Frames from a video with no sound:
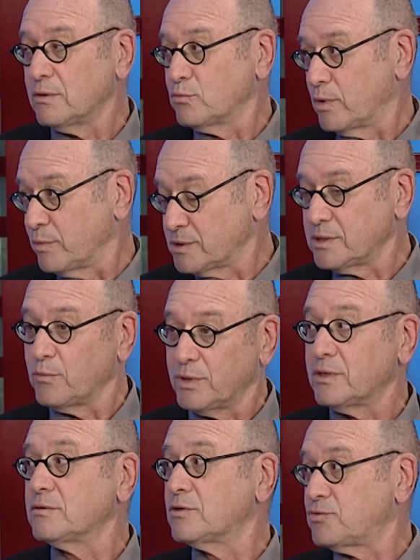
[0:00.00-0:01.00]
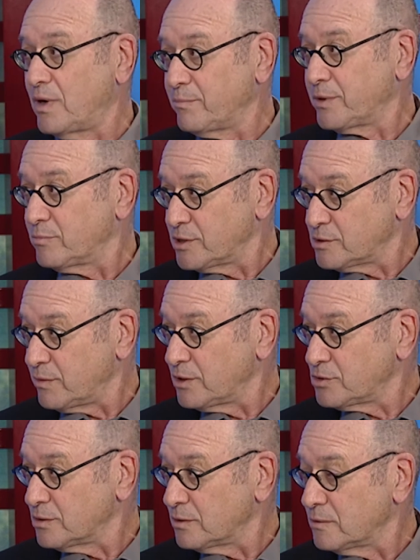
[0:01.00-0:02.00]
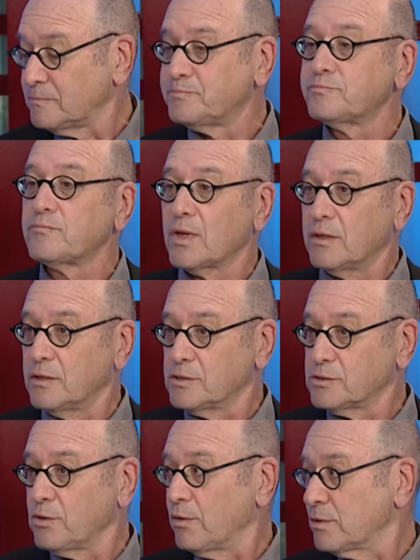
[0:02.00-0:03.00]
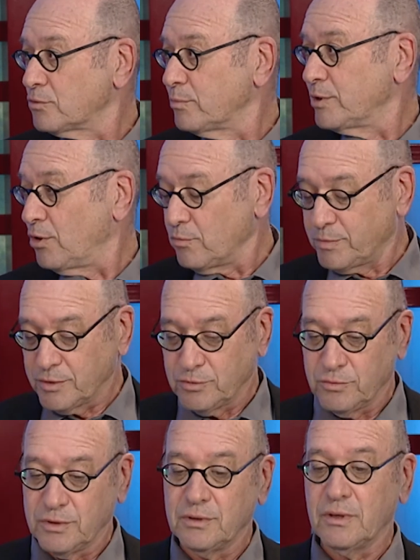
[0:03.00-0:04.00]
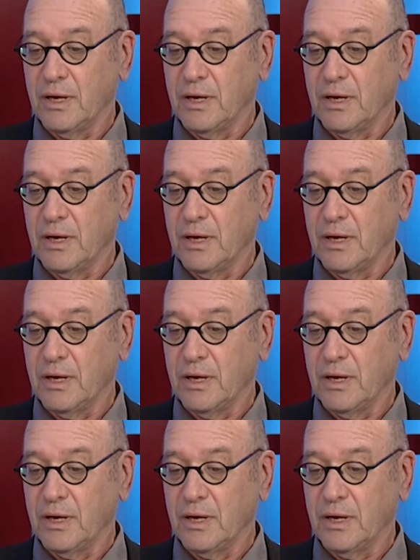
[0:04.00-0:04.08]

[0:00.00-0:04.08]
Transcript: We will see whether the Trump administration is going to be open to it.